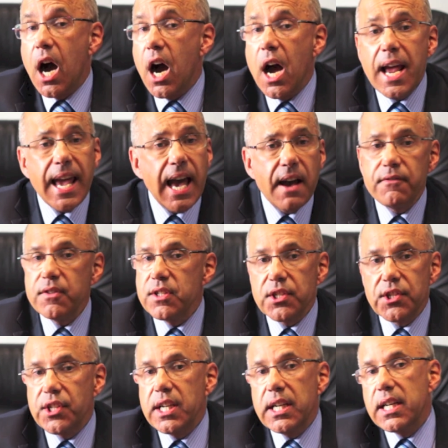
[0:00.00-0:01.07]
I haven't
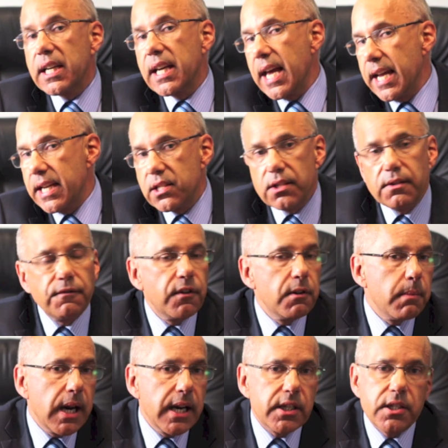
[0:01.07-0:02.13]
seen a case of
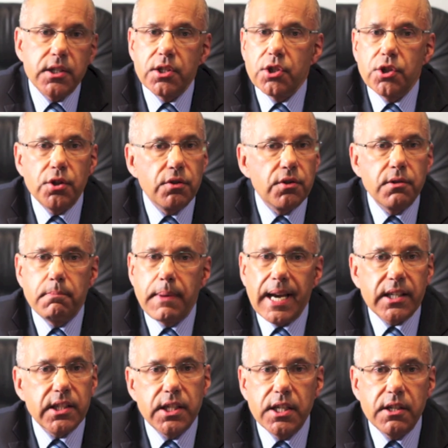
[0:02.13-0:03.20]
phlebitis due to
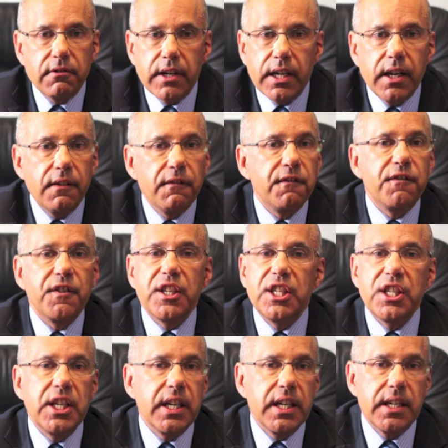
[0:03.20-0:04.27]
bacteria for
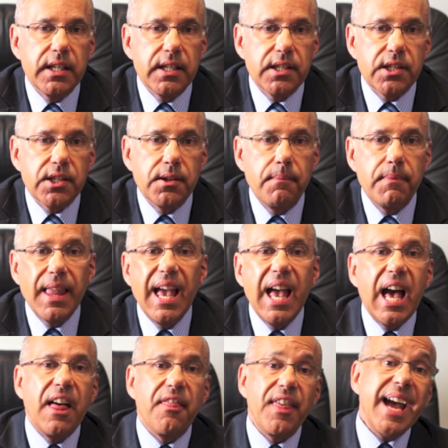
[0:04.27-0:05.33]
years,
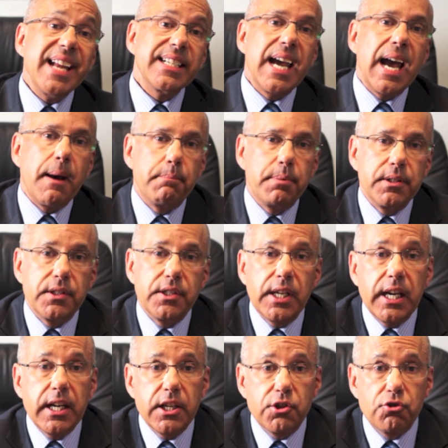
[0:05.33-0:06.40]
and that happened
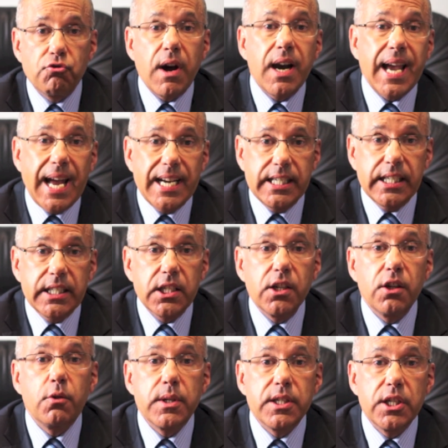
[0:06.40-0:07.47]
in a drug addict
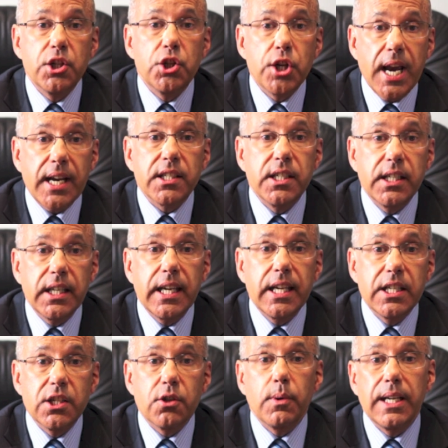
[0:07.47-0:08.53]
who was injecting
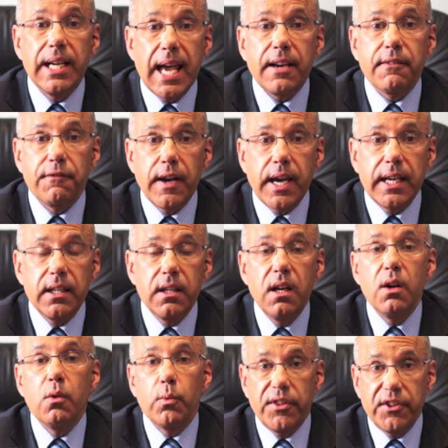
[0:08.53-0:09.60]
into a leg vein
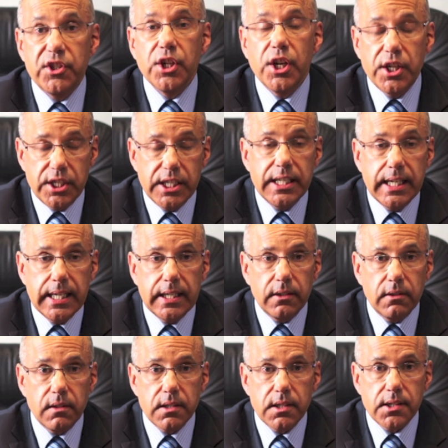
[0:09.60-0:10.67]
with dirty
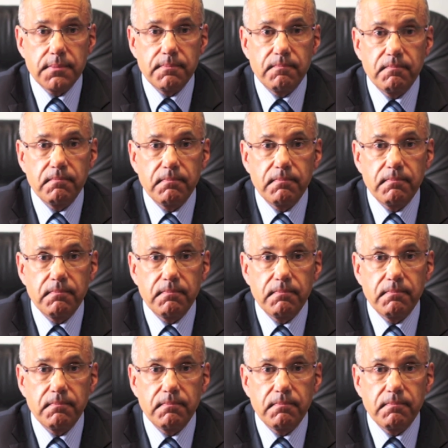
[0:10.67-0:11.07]
needles.